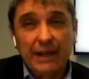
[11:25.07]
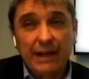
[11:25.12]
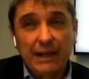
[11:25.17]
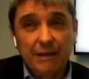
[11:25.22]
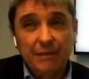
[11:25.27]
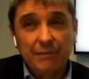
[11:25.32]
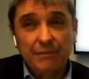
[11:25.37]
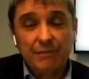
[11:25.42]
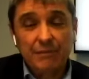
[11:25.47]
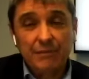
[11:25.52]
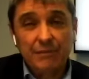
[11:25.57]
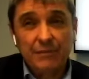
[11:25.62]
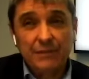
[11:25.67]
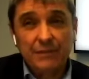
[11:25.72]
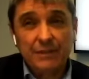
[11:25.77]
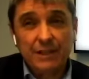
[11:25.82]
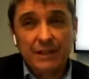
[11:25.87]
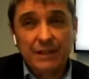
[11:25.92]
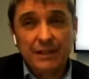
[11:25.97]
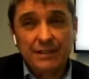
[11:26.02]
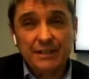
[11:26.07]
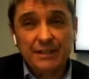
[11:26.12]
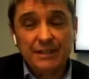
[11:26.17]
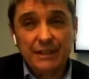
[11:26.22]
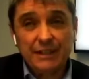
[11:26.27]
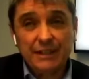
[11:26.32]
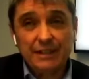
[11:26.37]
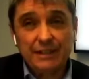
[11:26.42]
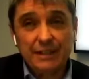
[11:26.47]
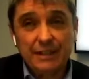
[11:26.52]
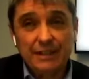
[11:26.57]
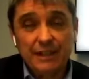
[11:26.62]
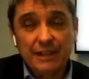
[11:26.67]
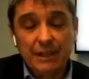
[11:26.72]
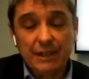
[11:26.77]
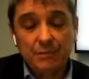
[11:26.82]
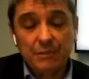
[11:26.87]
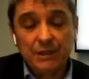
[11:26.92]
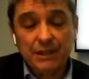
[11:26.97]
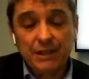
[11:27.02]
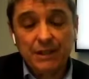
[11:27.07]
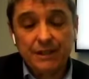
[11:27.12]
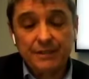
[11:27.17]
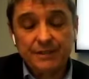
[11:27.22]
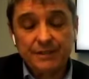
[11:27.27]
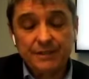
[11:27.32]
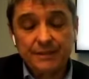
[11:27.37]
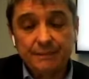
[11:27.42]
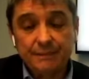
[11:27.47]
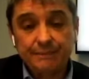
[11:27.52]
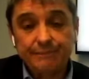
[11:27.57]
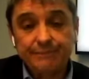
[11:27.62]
To the extent that the ABS